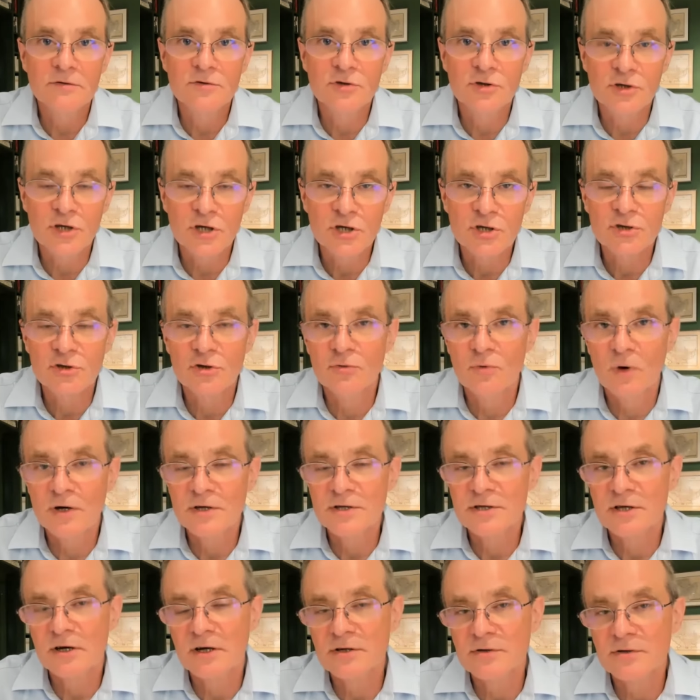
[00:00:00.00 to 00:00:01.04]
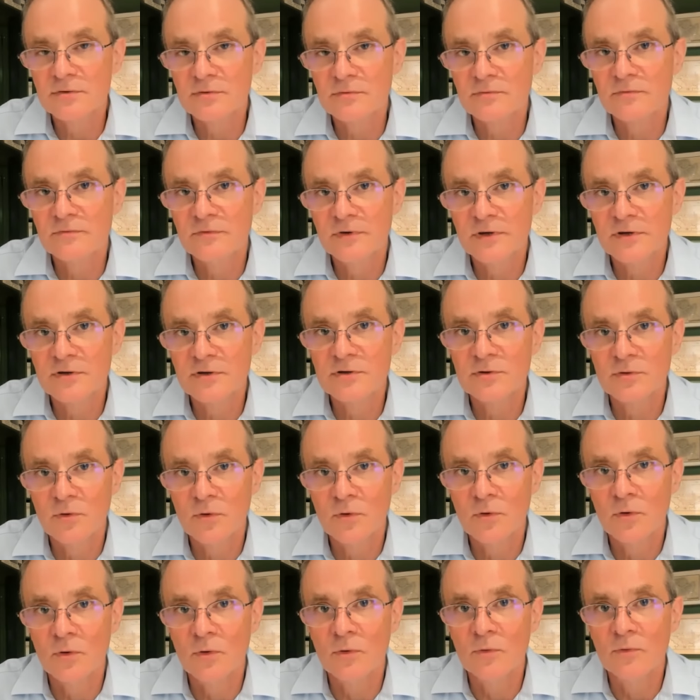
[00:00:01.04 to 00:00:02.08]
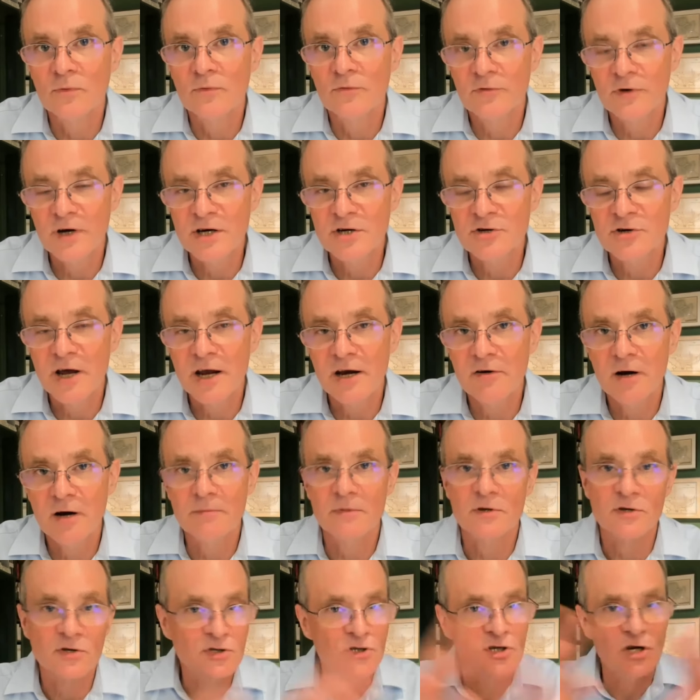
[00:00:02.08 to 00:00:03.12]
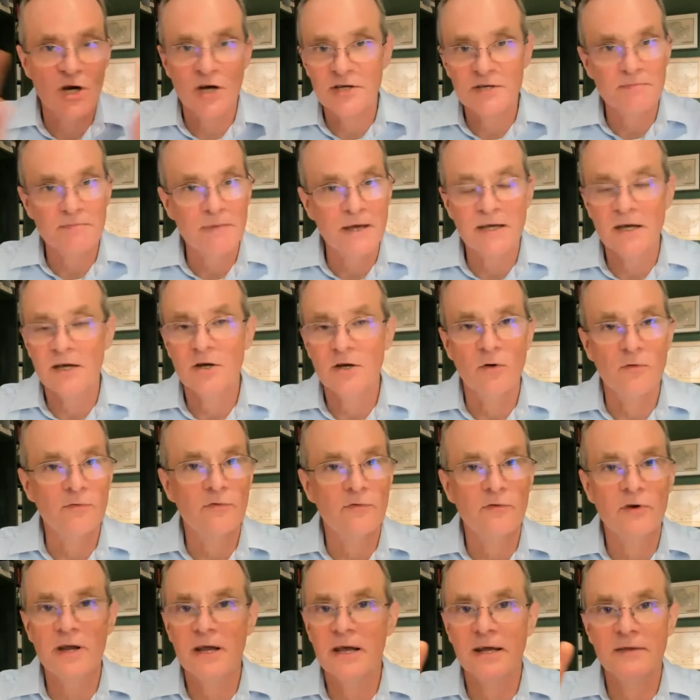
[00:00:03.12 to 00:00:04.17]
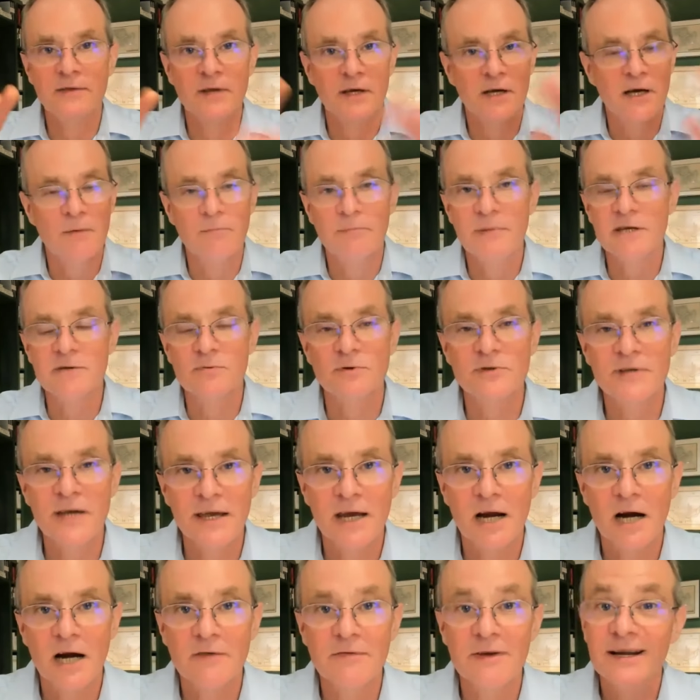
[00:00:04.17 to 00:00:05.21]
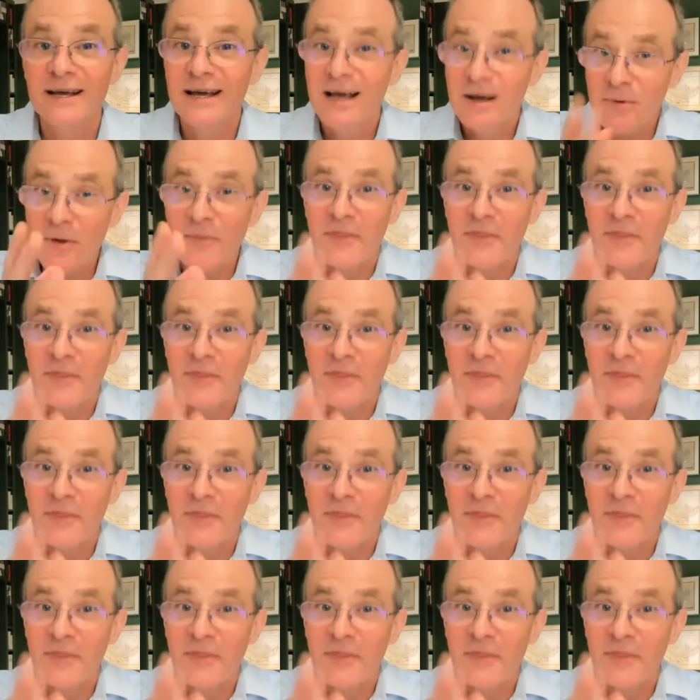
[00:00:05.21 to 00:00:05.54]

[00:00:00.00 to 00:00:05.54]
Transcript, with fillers: traditional one size fits all free trade agreements, just make it go free and the companies will take care of it.